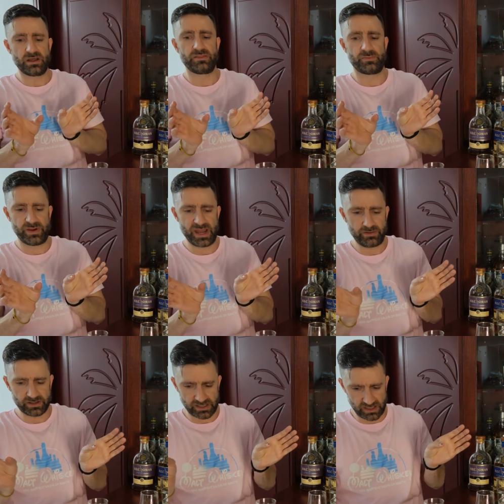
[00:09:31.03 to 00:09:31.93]
The
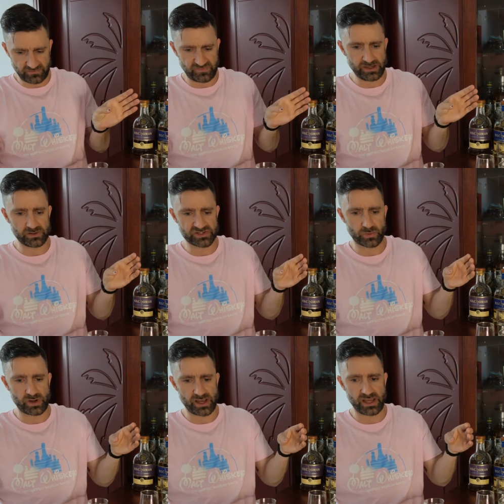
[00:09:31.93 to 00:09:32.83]
palate kind of veers
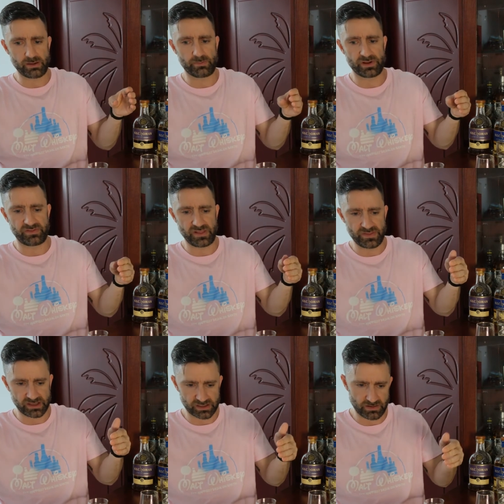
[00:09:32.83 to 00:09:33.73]
away, but then
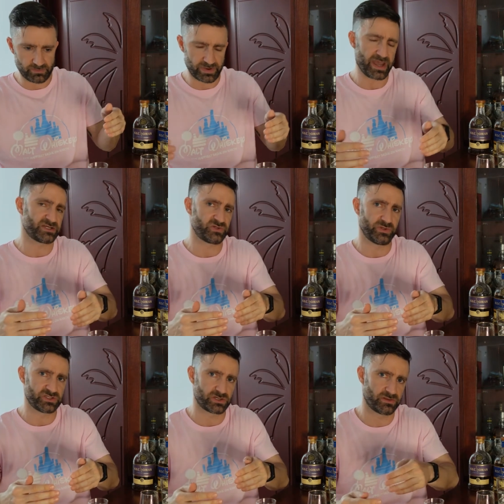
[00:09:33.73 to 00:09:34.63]
they come back to
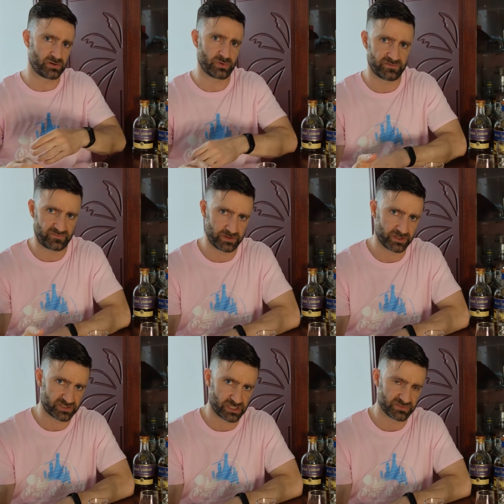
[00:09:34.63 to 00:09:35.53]
each other when the
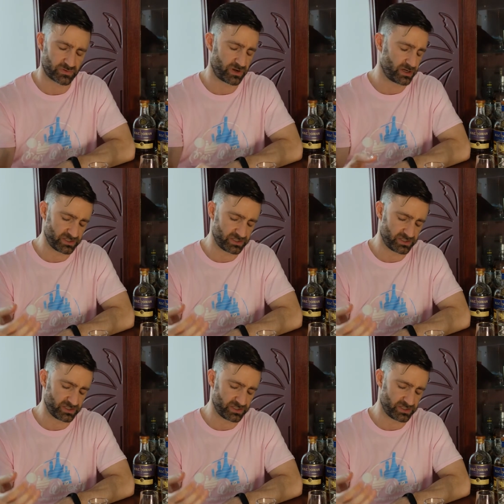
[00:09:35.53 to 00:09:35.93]
finish comes around.